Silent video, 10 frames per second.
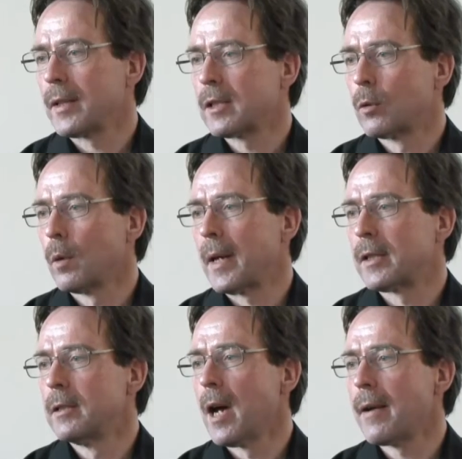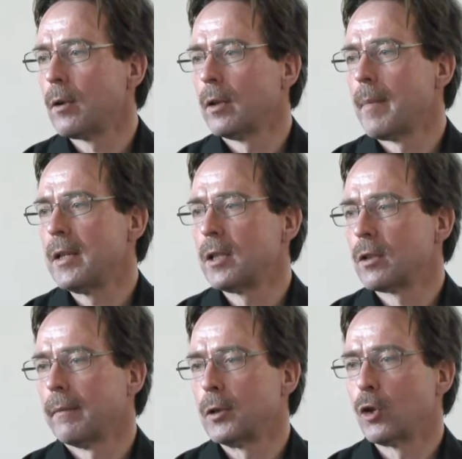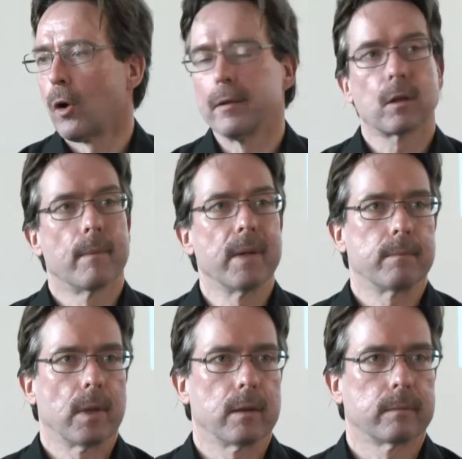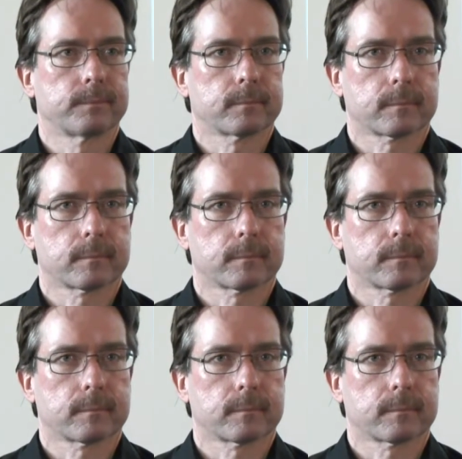one's group has done on the basis of a joint commitment.